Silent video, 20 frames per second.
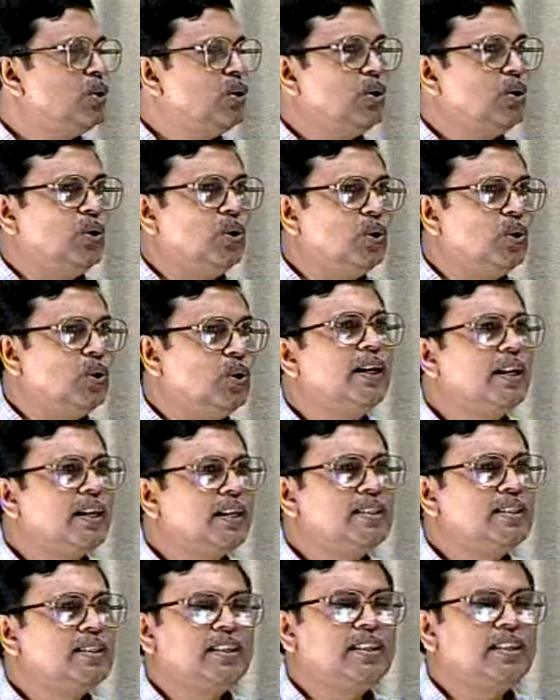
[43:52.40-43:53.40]
low
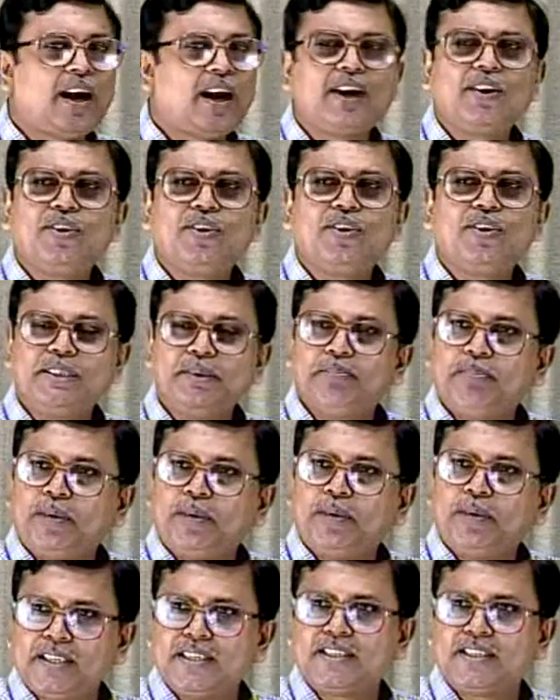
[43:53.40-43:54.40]
energy high dose
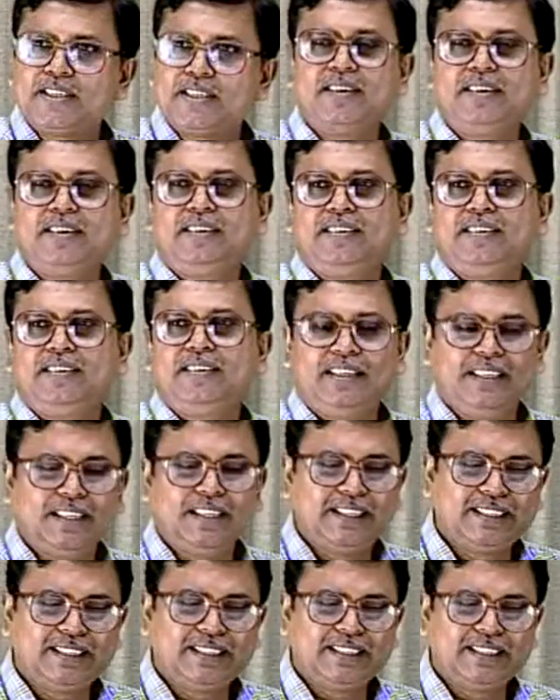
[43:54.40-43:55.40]
implantation
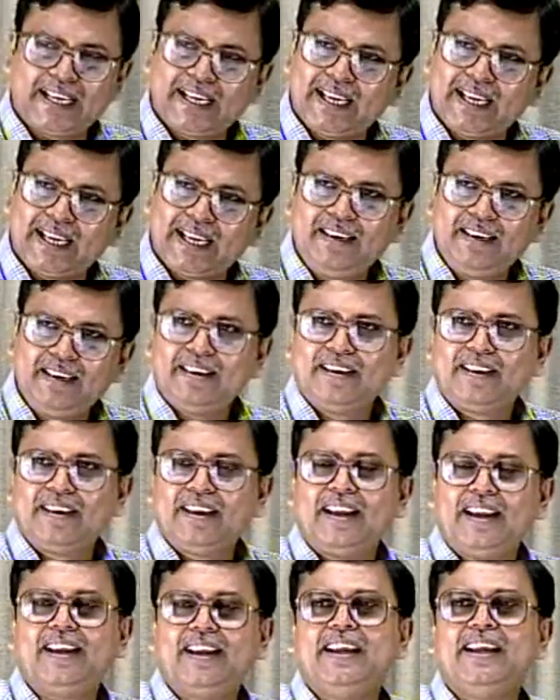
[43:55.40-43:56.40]
is again
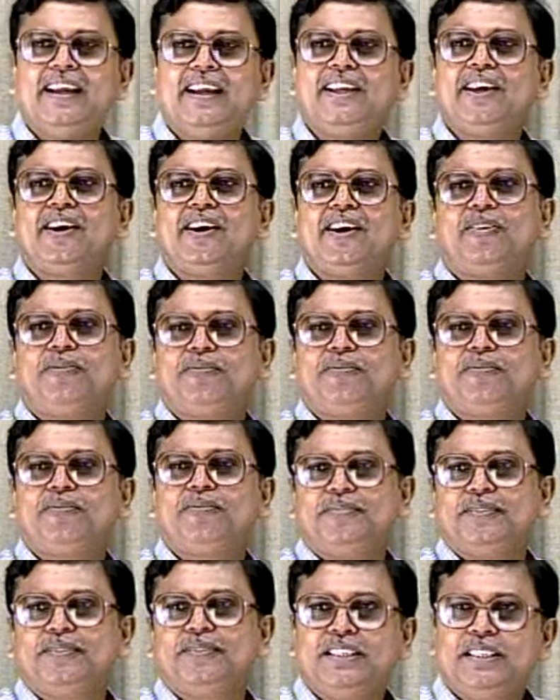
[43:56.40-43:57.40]
a area of
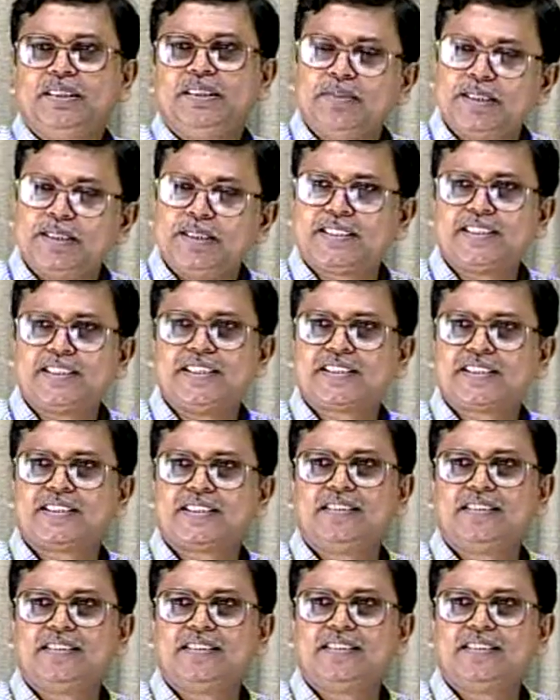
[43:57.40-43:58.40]

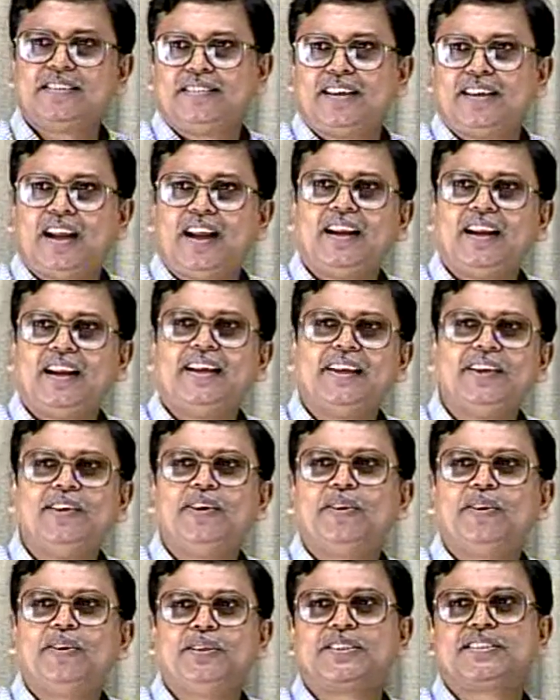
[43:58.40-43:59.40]
investigation and area
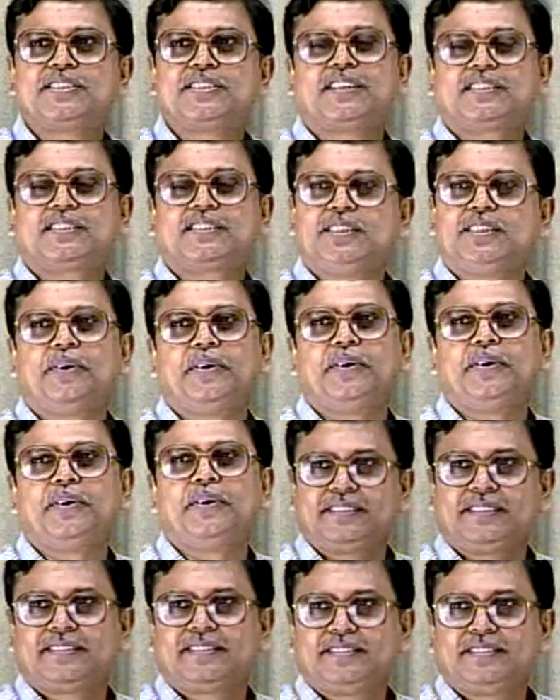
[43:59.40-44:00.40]
of research nowadays
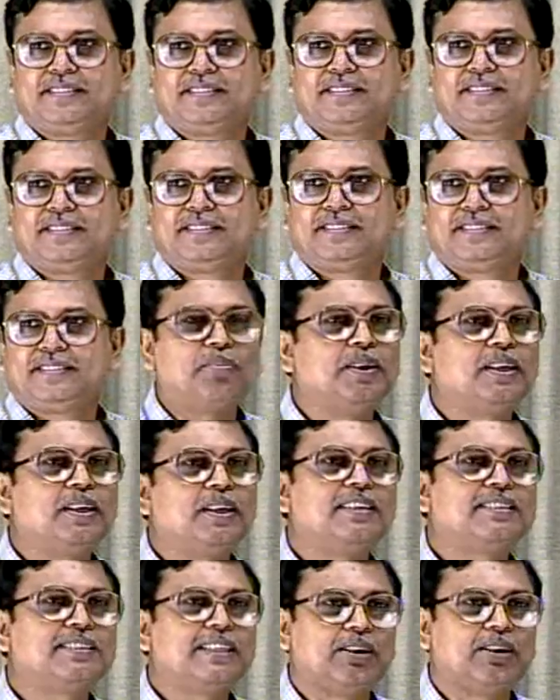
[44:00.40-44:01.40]
for
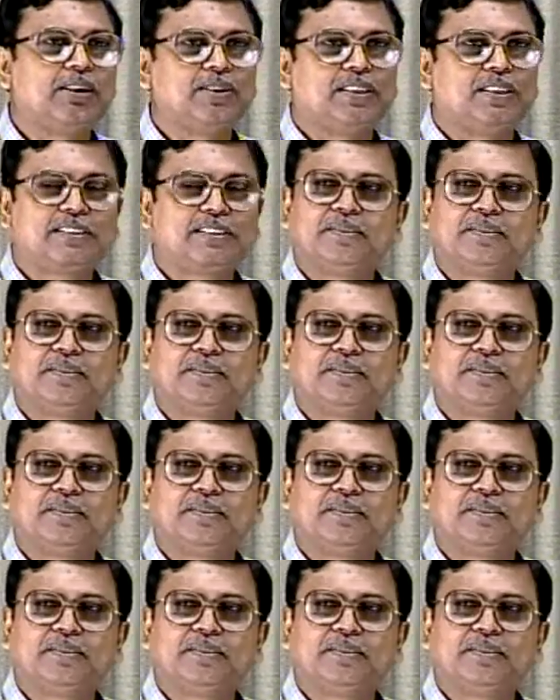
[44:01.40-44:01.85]
making shallow junction